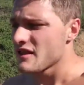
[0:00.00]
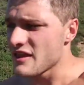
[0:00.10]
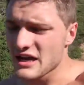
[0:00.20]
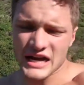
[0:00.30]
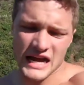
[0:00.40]

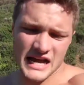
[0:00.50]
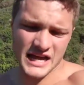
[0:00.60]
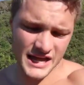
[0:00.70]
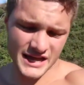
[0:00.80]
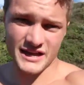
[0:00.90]
They're
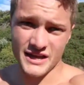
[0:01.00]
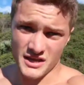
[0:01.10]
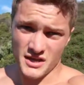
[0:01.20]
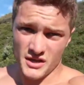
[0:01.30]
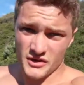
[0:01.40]

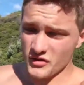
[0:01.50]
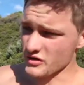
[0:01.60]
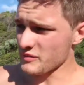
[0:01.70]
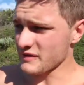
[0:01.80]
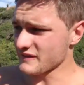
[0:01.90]
not
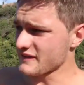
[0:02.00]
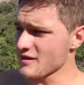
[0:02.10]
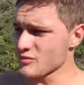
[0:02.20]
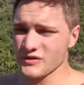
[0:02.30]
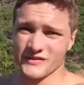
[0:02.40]
going to be
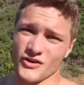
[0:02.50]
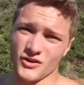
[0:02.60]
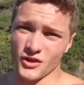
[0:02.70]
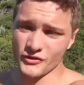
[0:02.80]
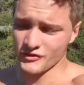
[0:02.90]
sustainable, it's not
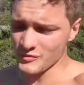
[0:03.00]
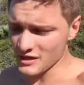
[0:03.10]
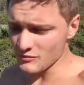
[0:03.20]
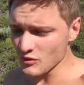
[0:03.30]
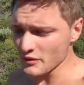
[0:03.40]
close to me
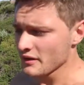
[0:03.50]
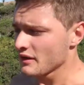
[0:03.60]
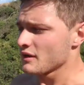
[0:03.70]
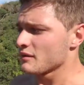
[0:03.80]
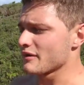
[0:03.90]
anymore,
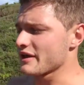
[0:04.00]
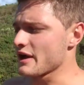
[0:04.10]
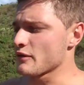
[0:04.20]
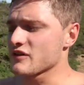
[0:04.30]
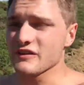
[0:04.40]
but
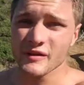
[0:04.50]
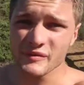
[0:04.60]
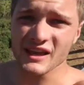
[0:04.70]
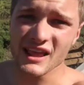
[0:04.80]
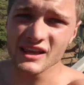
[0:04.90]
now I've got
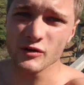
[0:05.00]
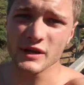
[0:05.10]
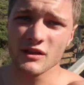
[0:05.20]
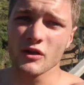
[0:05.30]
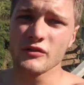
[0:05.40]
something a little
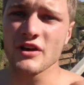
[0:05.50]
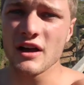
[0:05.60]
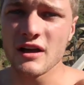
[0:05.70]
bit closer.